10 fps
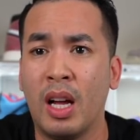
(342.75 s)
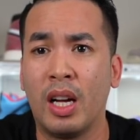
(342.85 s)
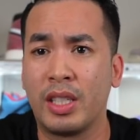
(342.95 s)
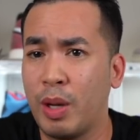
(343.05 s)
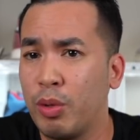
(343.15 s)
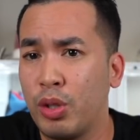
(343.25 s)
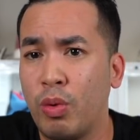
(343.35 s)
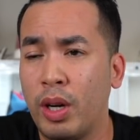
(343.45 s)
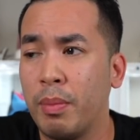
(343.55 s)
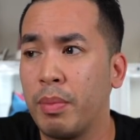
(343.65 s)
Uh, say what you
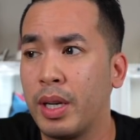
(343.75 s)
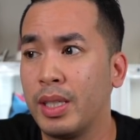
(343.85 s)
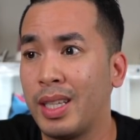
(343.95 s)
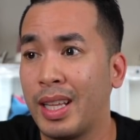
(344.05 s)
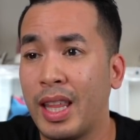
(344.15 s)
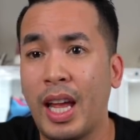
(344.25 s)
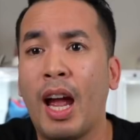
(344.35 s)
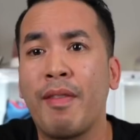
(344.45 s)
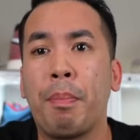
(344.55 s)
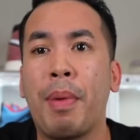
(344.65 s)
want, because like they
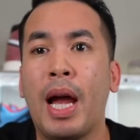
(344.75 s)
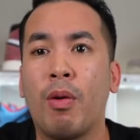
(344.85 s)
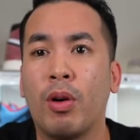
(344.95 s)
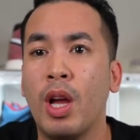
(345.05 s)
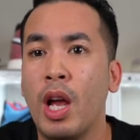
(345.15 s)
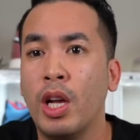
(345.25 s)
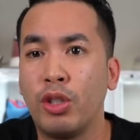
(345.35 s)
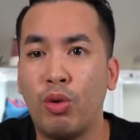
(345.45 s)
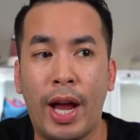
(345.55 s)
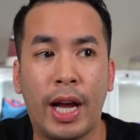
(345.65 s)
have the power
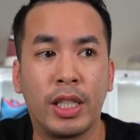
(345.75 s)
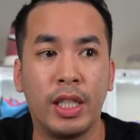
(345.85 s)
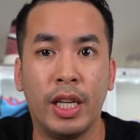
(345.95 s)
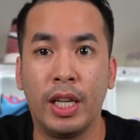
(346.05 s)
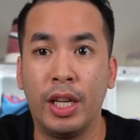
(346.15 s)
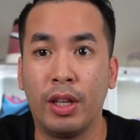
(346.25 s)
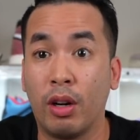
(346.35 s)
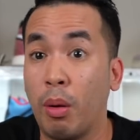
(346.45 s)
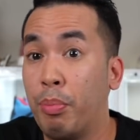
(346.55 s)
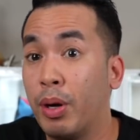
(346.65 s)
to actually
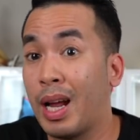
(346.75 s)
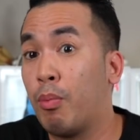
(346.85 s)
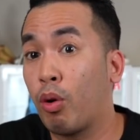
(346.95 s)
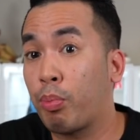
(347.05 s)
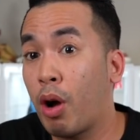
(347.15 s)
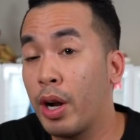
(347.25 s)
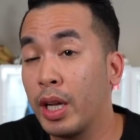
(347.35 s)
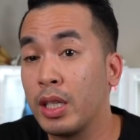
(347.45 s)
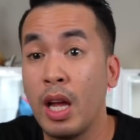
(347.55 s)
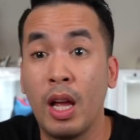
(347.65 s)
either put out more
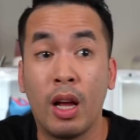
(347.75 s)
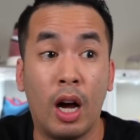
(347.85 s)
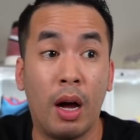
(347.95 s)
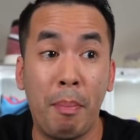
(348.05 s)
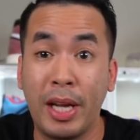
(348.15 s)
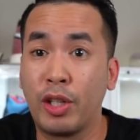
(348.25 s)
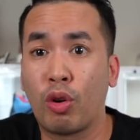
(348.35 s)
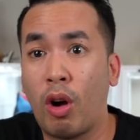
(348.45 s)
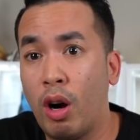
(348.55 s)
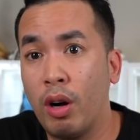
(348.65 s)
product, uh, make
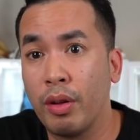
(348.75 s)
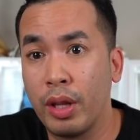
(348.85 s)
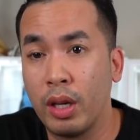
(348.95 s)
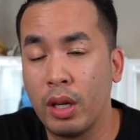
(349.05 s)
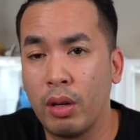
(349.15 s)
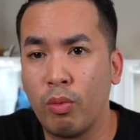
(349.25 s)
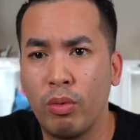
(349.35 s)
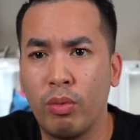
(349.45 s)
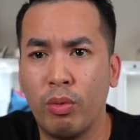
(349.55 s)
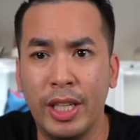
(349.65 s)
sure all the
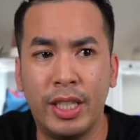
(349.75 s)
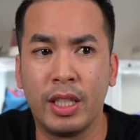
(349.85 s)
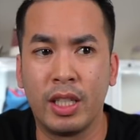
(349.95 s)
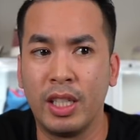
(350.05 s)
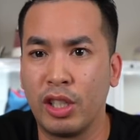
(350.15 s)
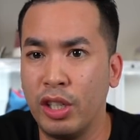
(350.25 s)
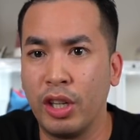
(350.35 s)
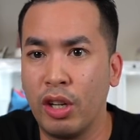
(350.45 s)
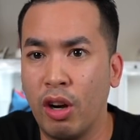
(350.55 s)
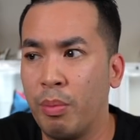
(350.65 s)
releases is good
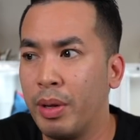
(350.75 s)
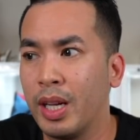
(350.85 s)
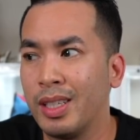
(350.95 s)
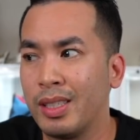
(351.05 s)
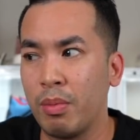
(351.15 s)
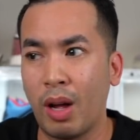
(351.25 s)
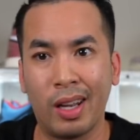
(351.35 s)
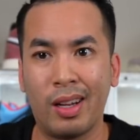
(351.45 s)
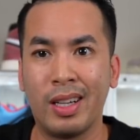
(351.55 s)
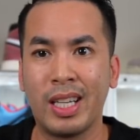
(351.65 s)
to go, because
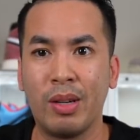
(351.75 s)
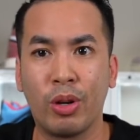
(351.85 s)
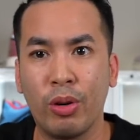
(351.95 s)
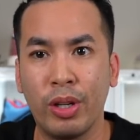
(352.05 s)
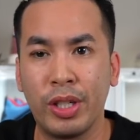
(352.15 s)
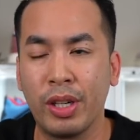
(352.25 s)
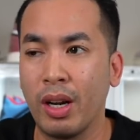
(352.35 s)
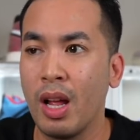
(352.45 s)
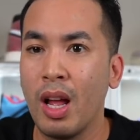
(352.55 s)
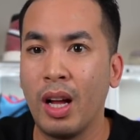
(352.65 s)
a lot of times earlier this
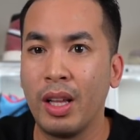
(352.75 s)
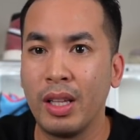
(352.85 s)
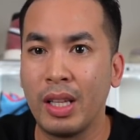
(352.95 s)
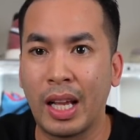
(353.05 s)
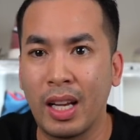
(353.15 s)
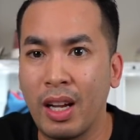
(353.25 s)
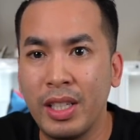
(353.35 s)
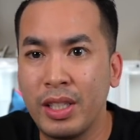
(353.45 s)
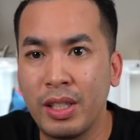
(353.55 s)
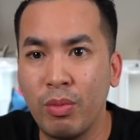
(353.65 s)
year, like a lot of
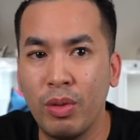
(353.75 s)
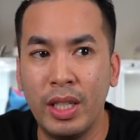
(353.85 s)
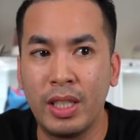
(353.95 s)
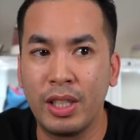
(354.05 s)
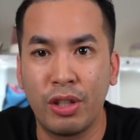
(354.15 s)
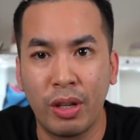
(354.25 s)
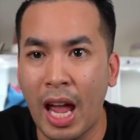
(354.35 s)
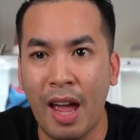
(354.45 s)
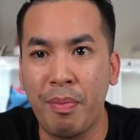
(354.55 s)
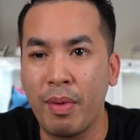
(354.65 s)
these releases shouldn't
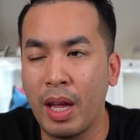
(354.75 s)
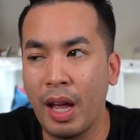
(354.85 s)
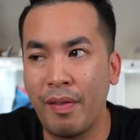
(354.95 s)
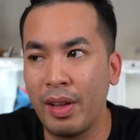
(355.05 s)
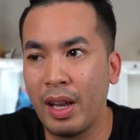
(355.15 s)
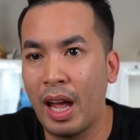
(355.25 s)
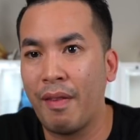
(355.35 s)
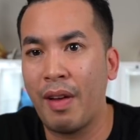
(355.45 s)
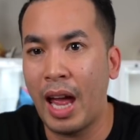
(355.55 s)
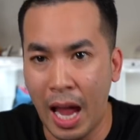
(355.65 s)
have haven't
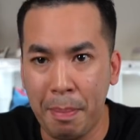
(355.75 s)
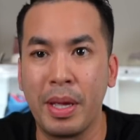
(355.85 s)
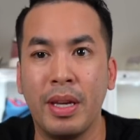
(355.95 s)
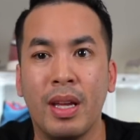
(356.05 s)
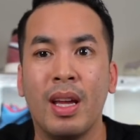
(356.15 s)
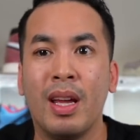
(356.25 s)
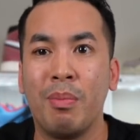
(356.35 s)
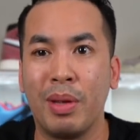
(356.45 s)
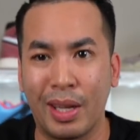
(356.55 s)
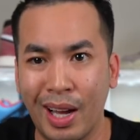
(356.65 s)
have happened
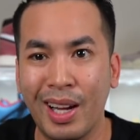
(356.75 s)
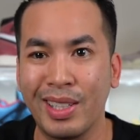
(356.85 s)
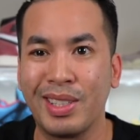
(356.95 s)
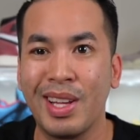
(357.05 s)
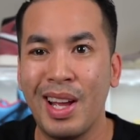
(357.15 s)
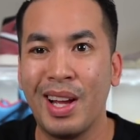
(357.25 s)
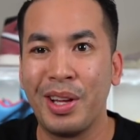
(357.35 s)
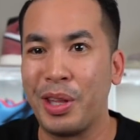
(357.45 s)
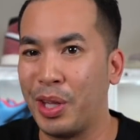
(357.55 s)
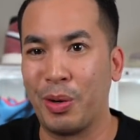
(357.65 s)
because
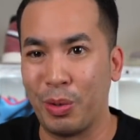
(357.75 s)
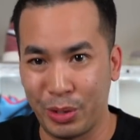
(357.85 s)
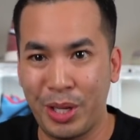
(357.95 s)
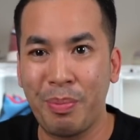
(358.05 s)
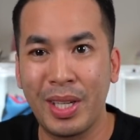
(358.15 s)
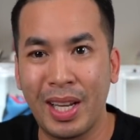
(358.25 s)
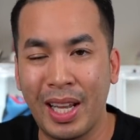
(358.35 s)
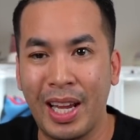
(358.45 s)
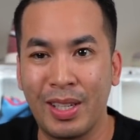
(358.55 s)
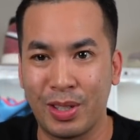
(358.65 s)
either with shipping
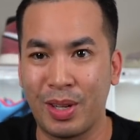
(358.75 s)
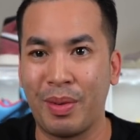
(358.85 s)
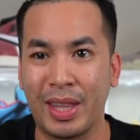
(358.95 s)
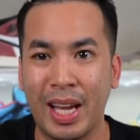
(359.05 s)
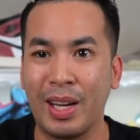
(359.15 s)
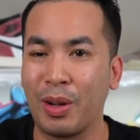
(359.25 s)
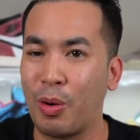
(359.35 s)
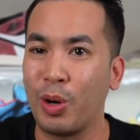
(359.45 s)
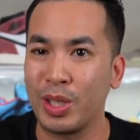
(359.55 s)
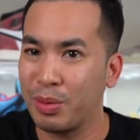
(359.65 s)
delays or something like that. And of
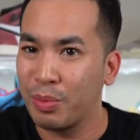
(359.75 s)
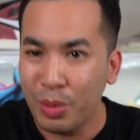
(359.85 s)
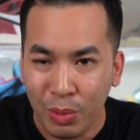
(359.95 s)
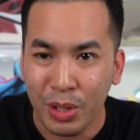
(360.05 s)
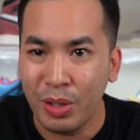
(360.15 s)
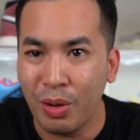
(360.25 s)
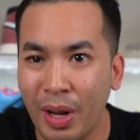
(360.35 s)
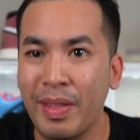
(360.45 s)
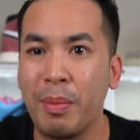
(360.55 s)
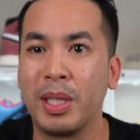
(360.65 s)
course, when you
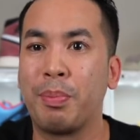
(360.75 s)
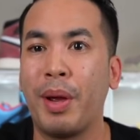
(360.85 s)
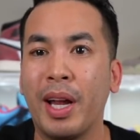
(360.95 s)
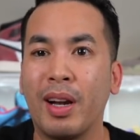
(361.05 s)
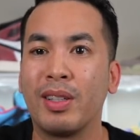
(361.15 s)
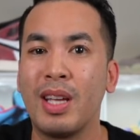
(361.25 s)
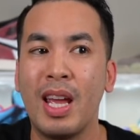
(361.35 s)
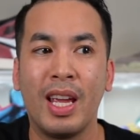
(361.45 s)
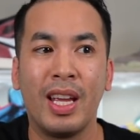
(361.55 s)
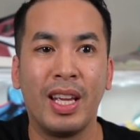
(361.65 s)
have that much pairs
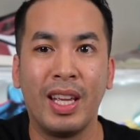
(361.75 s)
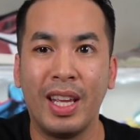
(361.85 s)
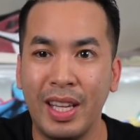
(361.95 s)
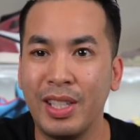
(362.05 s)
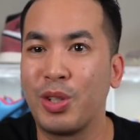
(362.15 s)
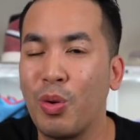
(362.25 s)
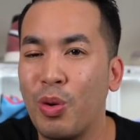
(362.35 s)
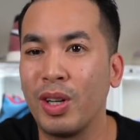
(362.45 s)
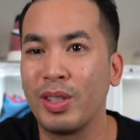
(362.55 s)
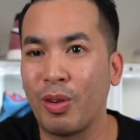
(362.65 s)
in
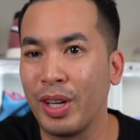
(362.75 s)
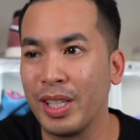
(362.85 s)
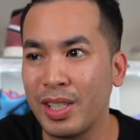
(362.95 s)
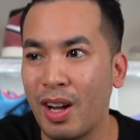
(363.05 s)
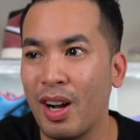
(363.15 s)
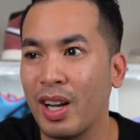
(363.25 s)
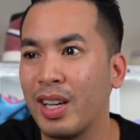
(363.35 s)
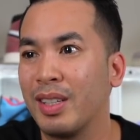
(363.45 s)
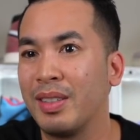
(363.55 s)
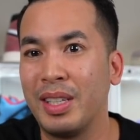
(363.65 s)
stores or in
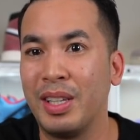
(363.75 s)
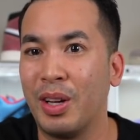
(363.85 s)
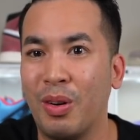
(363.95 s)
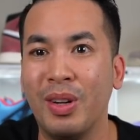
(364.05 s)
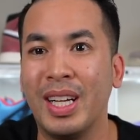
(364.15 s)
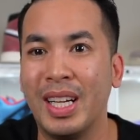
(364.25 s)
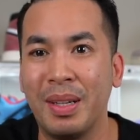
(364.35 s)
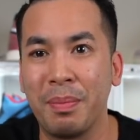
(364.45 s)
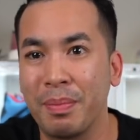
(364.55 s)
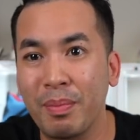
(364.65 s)
stock, you know,
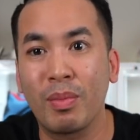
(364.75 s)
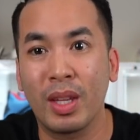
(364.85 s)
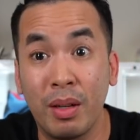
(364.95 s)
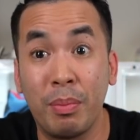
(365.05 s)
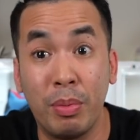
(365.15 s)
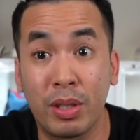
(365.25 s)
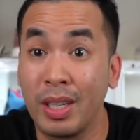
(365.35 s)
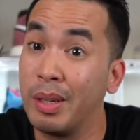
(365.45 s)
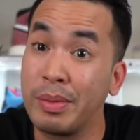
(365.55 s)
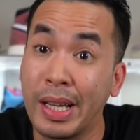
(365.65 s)
um, people's
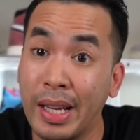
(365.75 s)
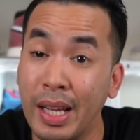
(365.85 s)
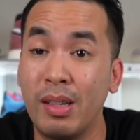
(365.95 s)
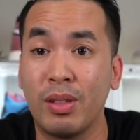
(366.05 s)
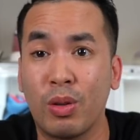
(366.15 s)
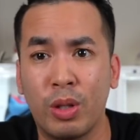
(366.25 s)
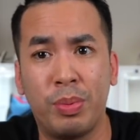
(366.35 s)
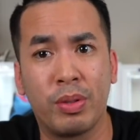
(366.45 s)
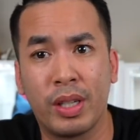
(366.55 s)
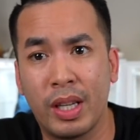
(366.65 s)
gonna end up taking L's, and of course,
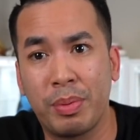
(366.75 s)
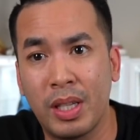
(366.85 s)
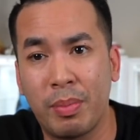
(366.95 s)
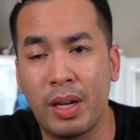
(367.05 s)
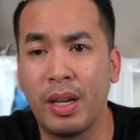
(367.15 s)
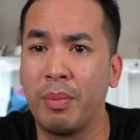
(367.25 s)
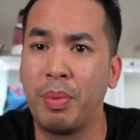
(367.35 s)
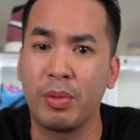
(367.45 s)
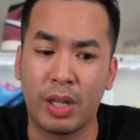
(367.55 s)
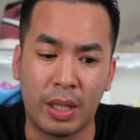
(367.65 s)
people gonna get upset about it, and
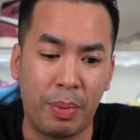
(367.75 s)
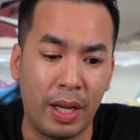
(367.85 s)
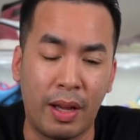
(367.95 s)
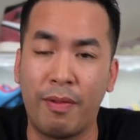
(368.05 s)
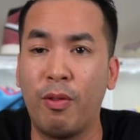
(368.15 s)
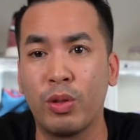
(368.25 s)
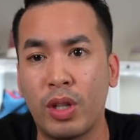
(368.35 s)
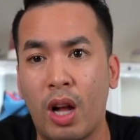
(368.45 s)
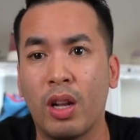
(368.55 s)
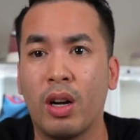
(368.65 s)
people's gonna have to pay that full
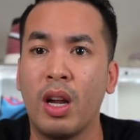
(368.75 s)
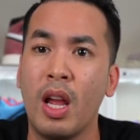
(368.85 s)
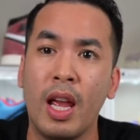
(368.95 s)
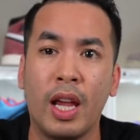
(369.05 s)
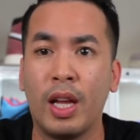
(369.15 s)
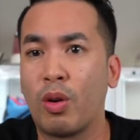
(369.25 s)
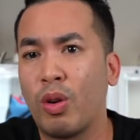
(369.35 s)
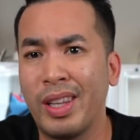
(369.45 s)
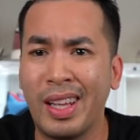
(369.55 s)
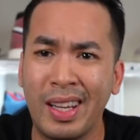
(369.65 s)
dollar, and of
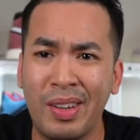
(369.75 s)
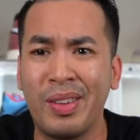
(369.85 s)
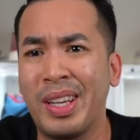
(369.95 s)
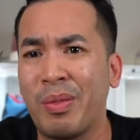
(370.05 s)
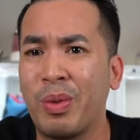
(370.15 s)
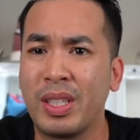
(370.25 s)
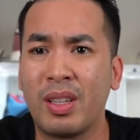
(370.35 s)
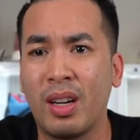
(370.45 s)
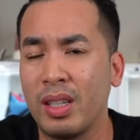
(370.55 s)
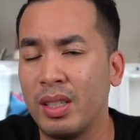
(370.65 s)
course, and then you know you get
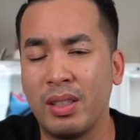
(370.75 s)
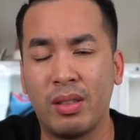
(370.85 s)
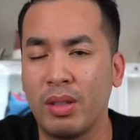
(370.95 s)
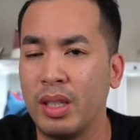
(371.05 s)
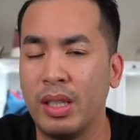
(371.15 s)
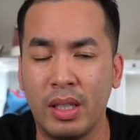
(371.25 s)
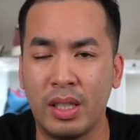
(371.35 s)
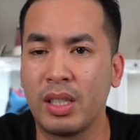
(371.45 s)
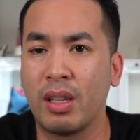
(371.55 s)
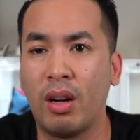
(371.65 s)
restocked, and
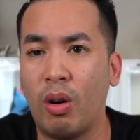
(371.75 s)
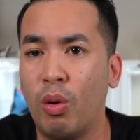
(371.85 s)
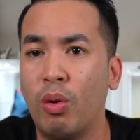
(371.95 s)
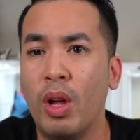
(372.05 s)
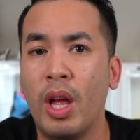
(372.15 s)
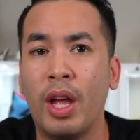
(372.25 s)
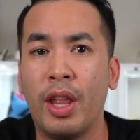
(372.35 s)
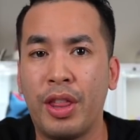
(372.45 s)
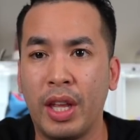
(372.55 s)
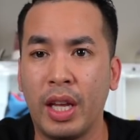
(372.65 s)
it's just a whole
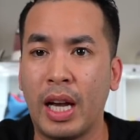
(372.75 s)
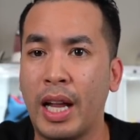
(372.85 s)
thing.